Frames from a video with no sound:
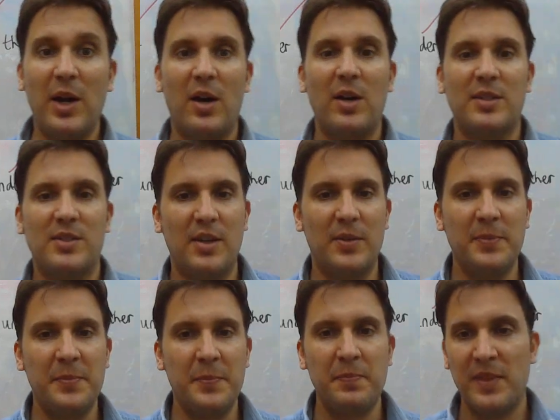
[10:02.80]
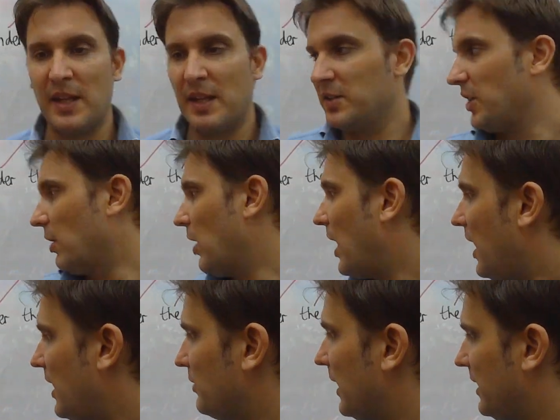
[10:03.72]
my answer. So
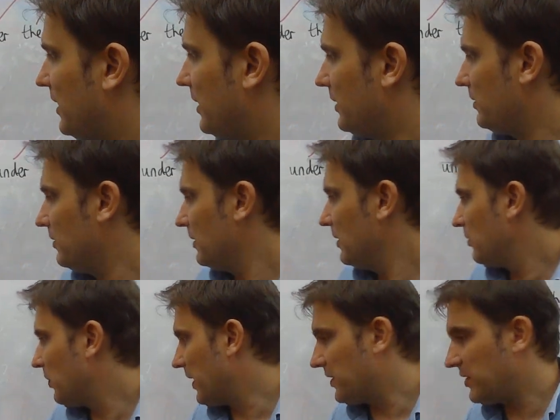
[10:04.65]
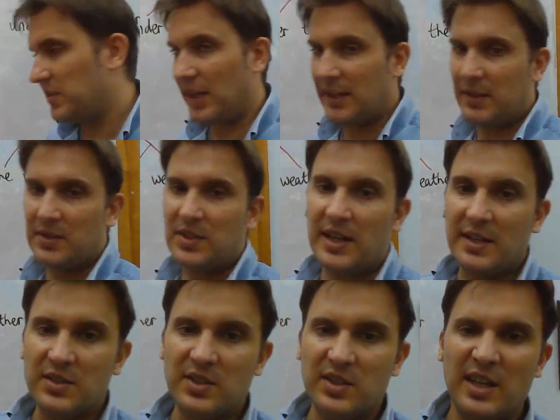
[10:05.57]
I reckon with
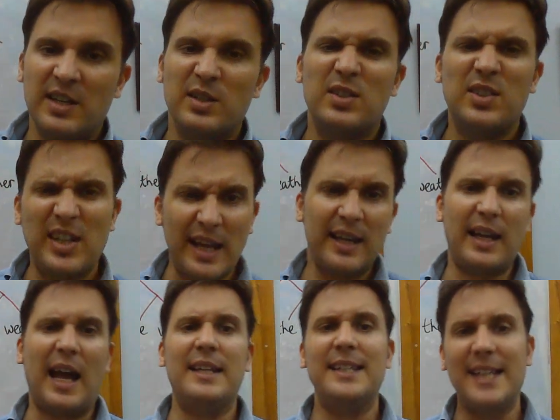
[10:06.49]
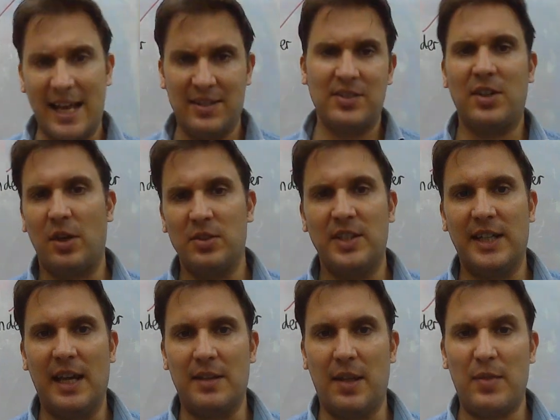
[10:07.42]
sicknesses, sick and ness go
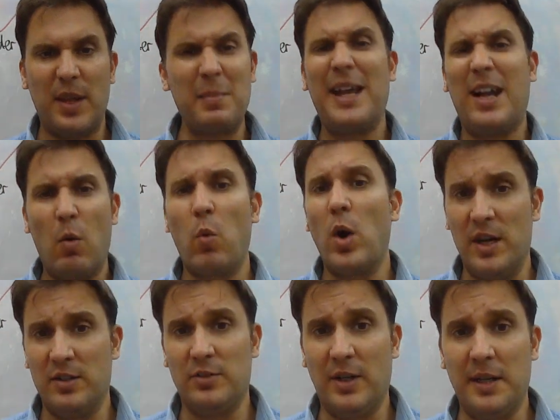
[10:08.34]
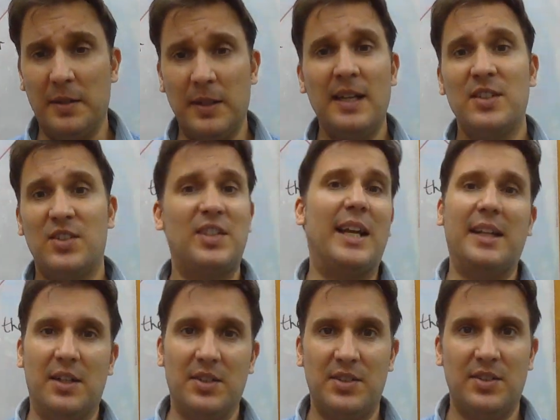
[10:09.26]
together. They make a word, right?
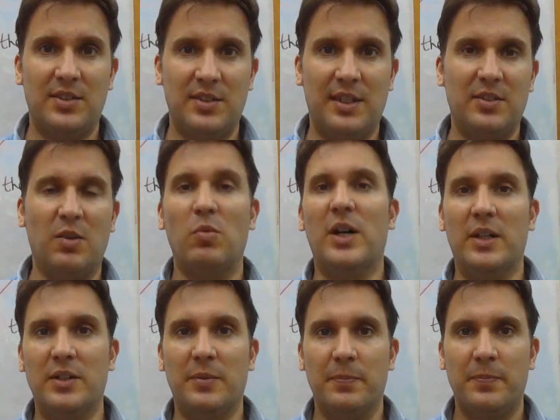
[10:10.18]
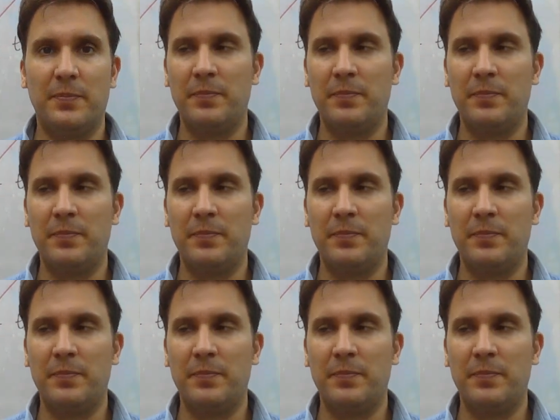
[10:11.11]
Sickness is a word.